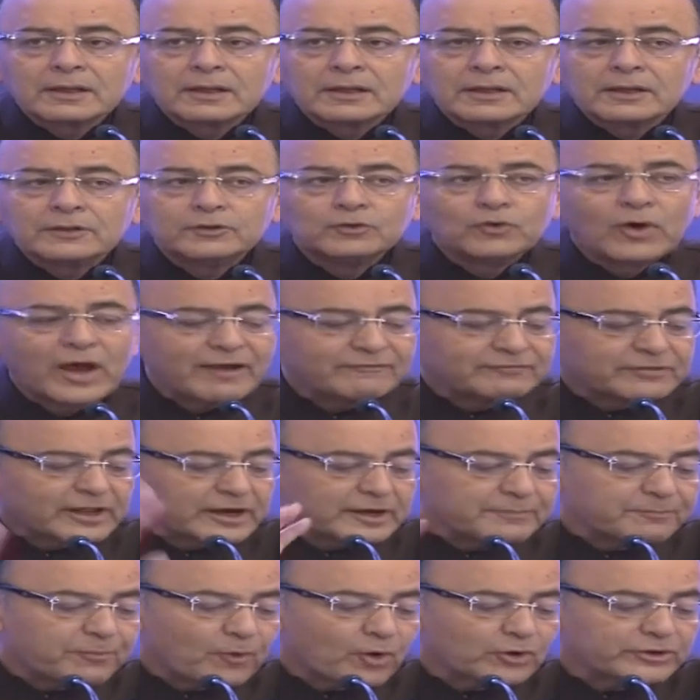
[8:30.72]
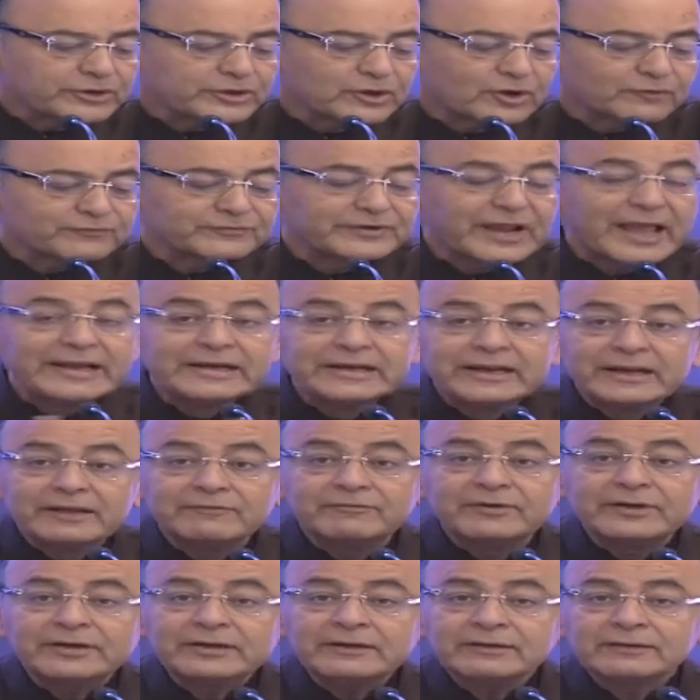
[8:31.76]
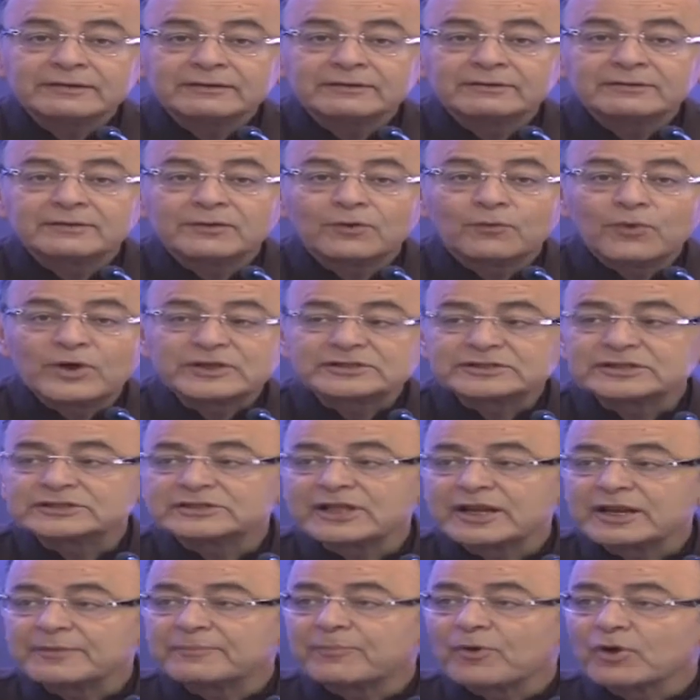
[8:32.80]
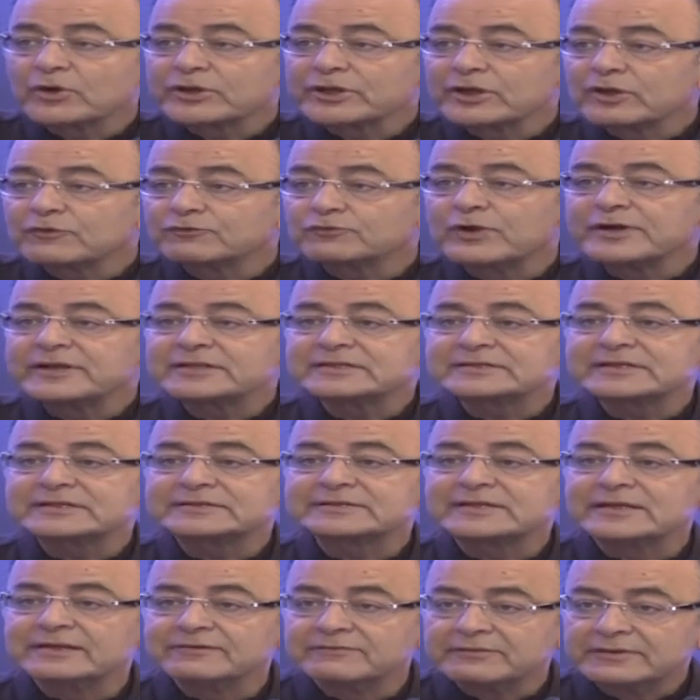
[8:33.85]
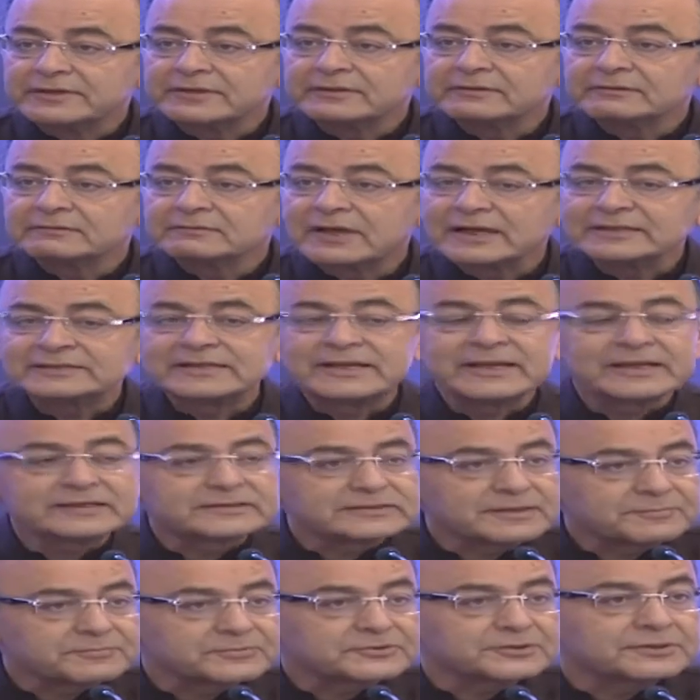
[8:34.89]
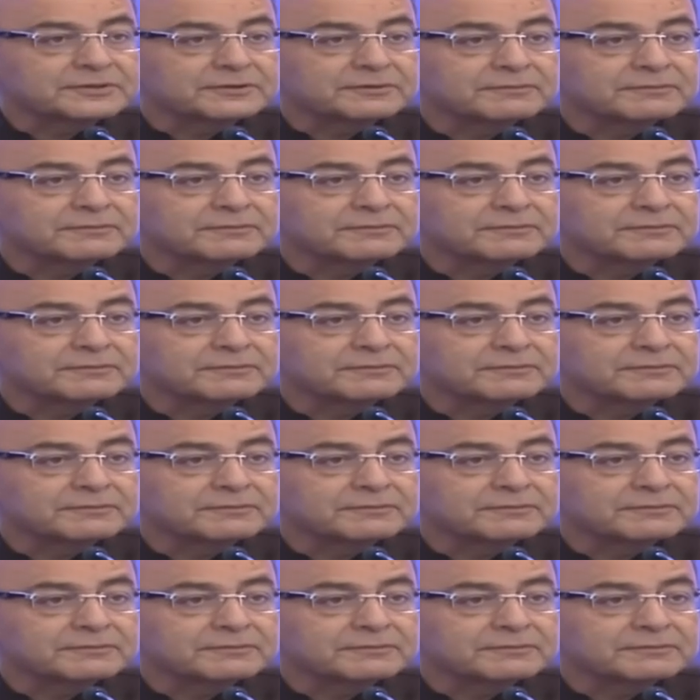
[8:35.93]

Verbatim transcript: You have the reporting of 9-11 versus the reporting of 26-11 as an exception.